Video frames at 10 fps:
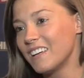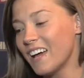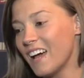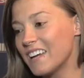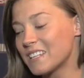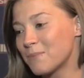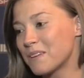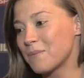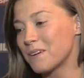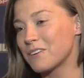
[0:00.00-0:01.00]
Yeah, it's
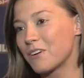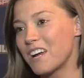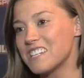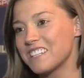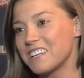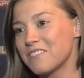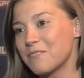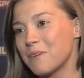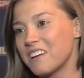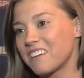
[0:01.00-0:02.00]
been a bit of a crazy year
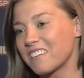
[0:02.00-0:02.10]
for me.